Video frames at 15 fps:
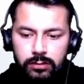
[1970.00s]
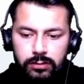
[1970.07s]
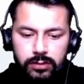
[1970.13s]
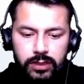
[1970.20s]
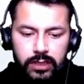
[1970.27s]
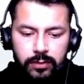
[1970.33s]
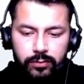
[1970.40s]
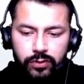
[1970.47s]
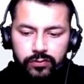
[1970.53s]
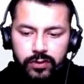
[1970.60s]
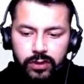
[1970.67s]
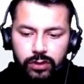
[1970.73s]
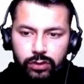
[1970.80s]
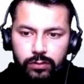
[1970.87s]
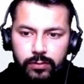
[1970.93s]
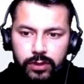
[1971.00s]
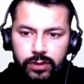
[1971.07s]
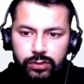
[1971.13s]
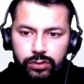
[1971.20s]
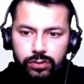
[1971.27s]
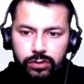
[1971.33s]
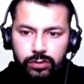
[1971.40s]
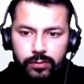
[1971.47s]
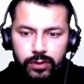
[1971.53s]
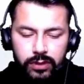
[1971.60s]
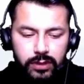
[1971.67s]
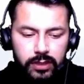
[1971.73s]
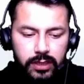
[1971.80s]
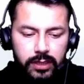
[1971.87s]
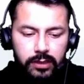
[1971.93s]
Demo 1, 2,
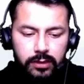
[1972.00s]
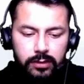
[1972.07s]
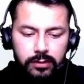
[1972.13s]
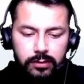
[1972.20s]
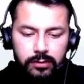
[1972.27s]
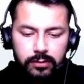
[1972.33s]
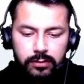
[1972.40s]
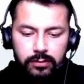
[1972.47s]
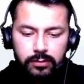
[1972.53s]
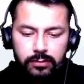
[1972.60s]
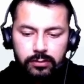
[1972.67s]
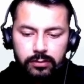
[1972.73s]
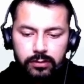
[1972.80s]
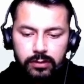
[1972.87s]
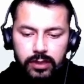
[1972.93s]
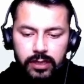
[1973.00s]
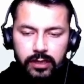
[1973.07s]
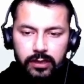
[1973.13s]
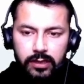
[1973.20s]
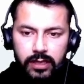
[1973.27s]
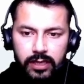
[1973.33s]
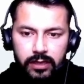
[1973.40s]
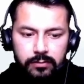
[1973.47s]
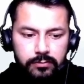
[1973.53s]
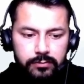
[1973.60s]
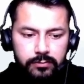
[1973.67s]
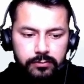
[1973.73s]
3, then name,